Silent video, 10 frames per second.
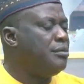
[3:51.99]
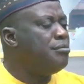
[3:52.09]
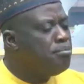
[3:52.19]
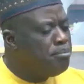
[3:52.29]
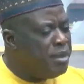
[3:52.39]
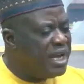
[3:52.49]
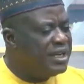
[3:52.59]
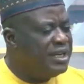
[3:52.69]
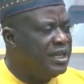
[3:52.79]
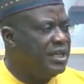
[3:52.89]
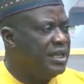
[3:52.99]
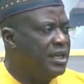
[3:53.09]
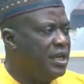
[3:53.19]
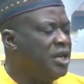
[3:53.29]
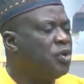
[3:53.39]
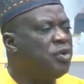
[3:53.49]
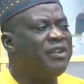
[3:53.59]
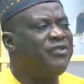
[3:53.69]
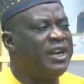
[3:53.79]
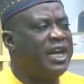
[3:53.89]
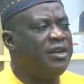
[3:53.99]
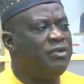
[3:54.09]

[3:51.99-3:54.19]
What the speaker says: make the royal father in those